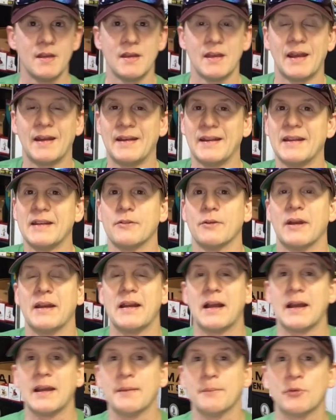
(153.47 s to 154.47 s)
At any
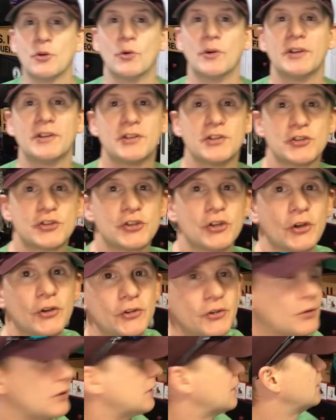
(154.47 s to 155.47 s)
rate, I am going to show
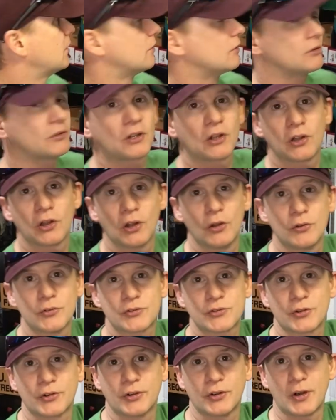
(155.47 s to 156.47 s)
you a little
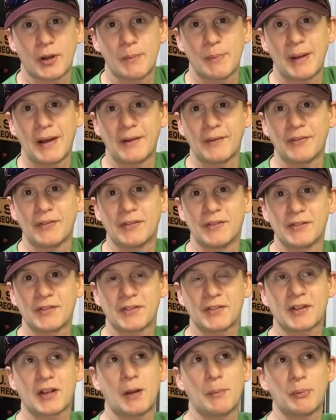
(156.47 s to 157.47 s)
closer about
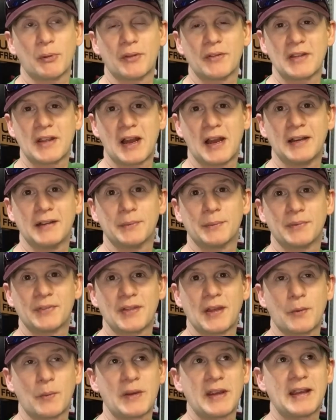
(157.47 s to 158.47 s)
a couple of the items
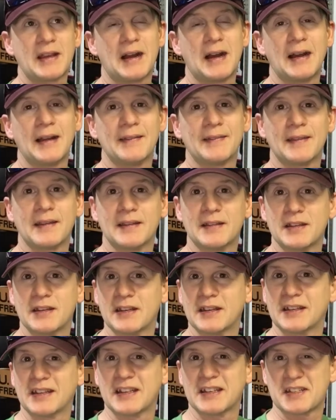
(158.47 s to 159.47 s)
that we got that you
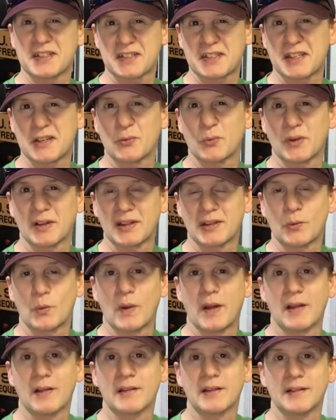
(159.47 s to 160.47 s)
didn't get to see really
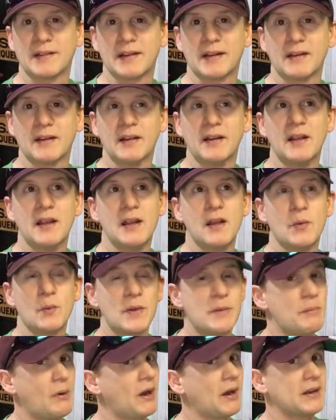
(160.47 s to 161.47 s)
well in there.
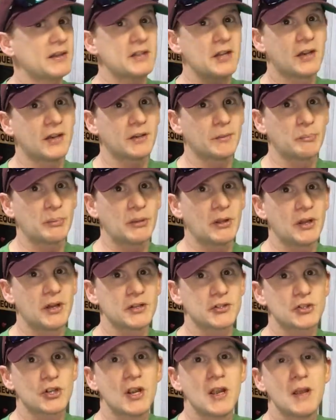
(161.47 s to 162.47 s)
We bought a ton of
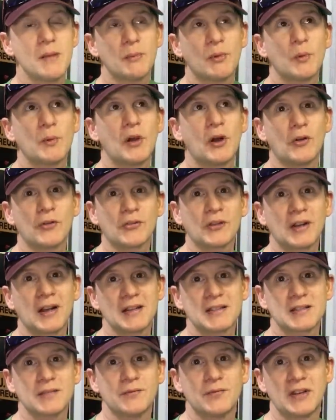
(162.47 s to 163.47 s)
plush, but we also
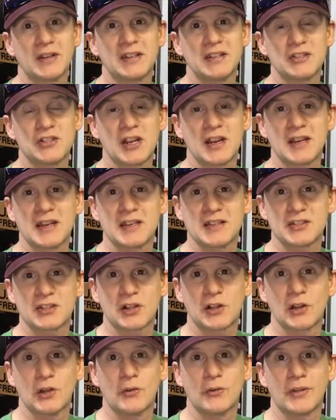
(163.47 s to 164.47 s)
got some vintage 80s
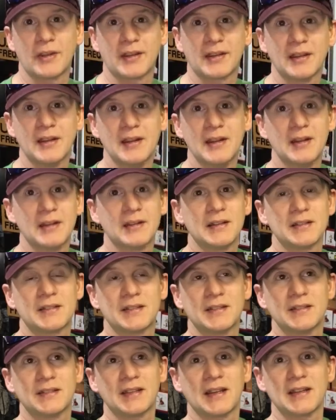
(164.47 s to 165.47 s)
clothing.
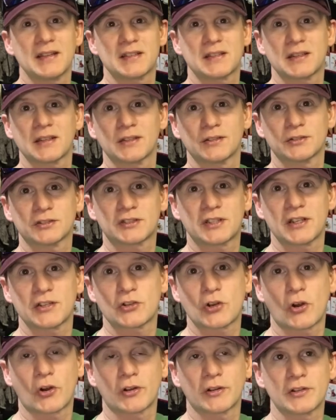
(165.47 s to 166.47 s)
This is a single
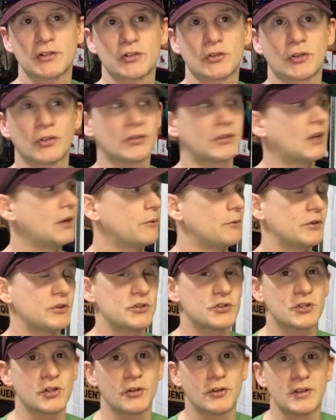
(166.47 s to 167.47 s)
stitch Harley shirt that I want to
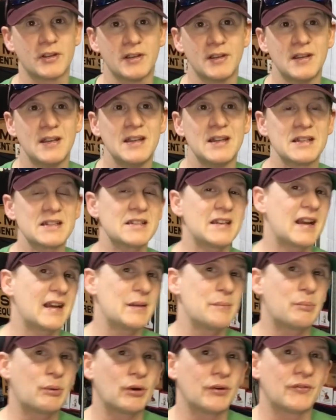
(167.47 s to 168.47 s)
show you. It's not
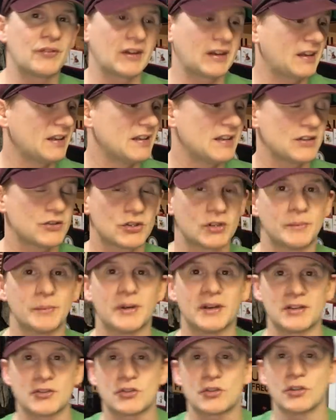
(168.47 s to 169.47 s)
in perfect condition,
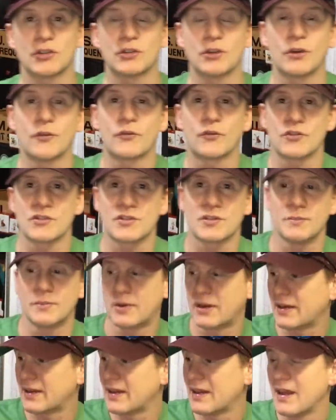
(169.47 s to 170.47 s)
but it should go for some
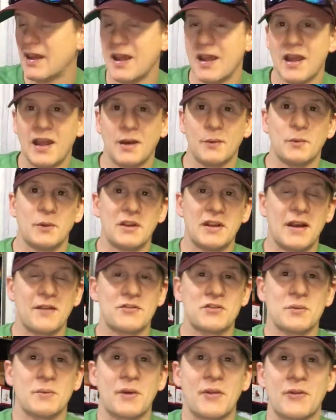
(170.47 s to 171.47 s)
money. And we have
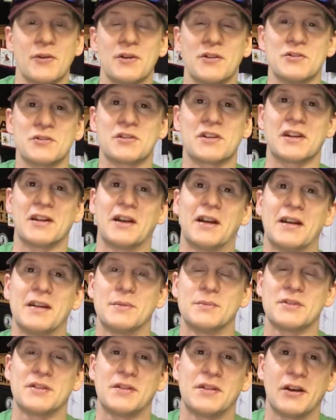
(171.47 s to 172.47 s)
some other interesting
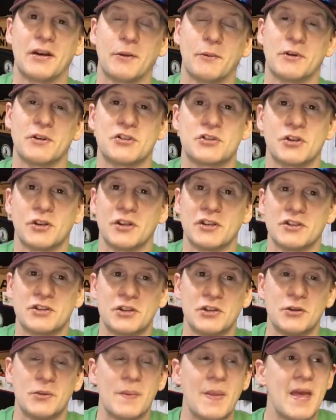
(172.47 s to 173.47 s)
items in there I want to show you
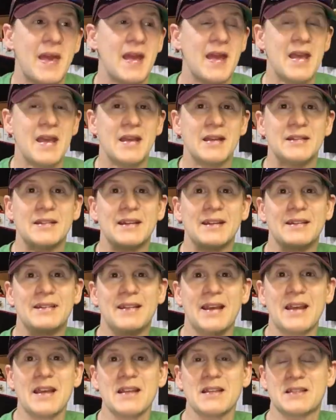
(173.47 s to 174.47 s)
too.
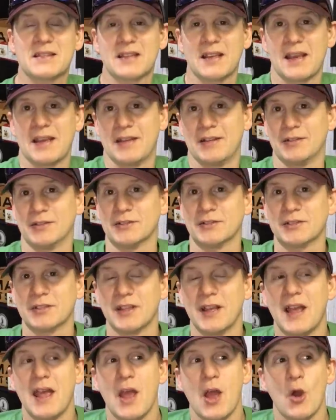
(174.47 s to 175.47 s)
Today's sales
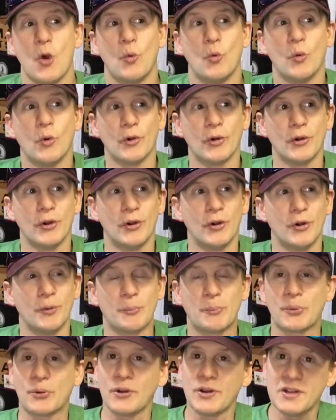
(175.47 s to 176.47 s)

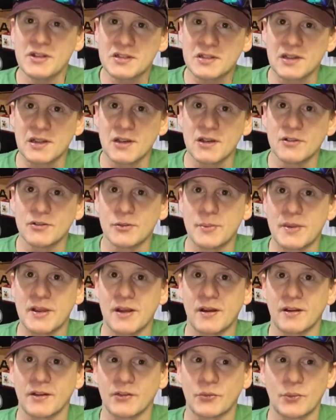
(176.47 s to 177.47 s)
were pretty slow, to be
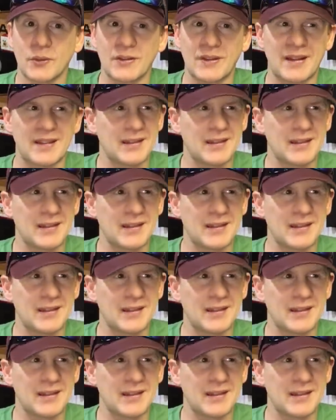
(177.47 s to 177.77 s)
honest with you.